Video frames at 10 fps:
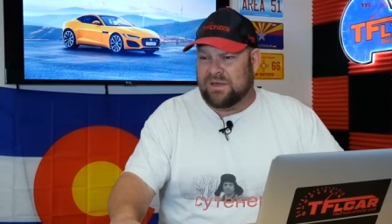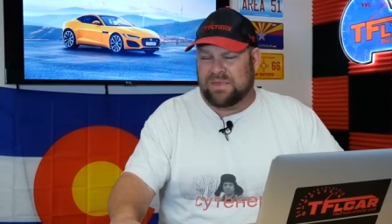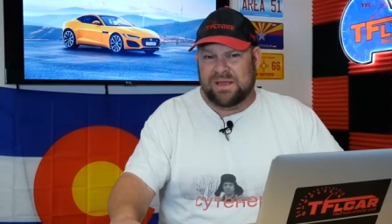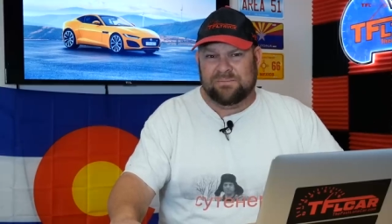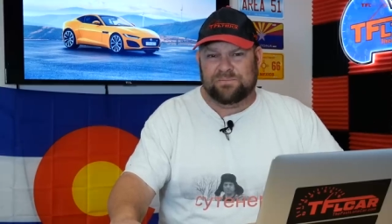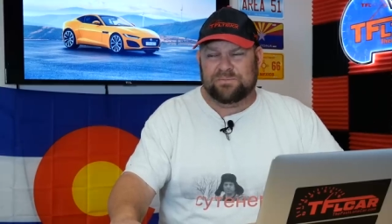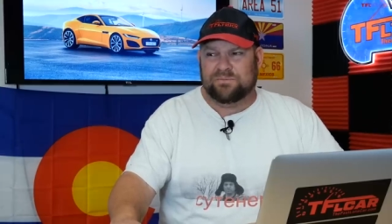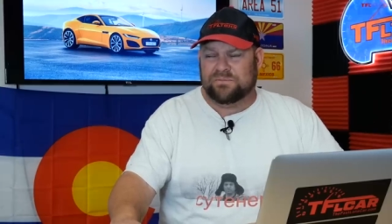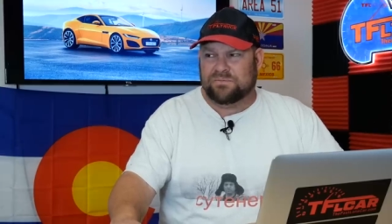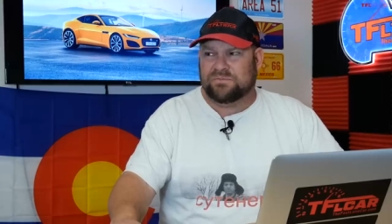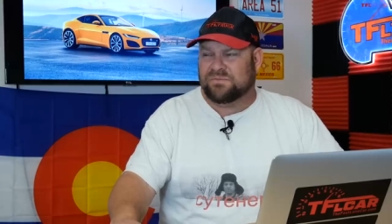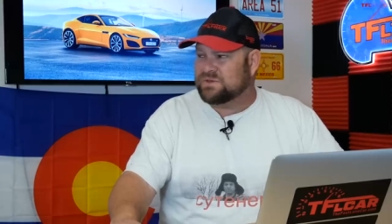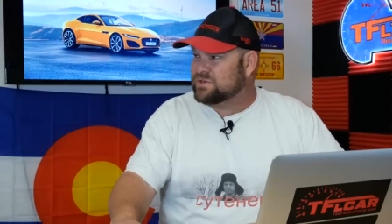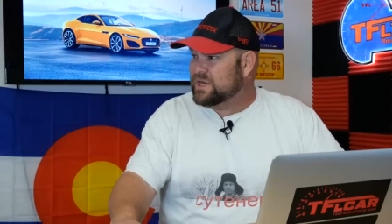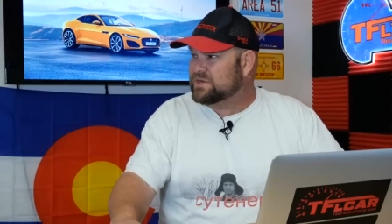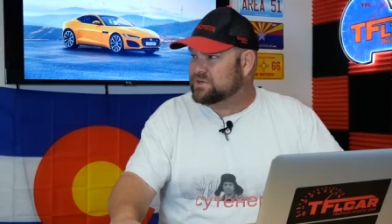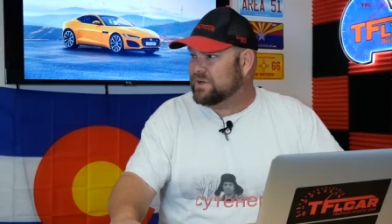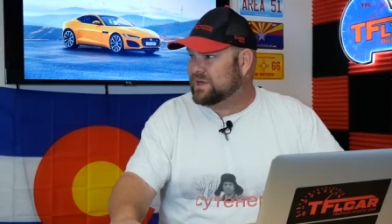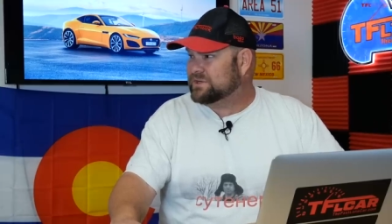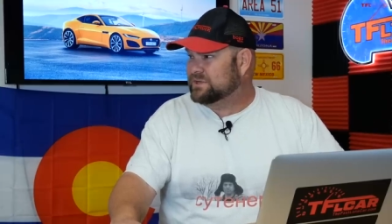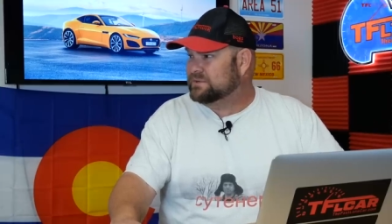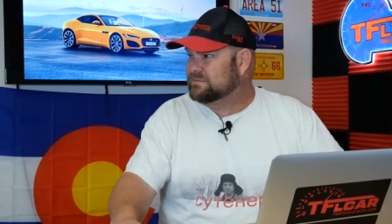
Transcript: I think, I, think change direction.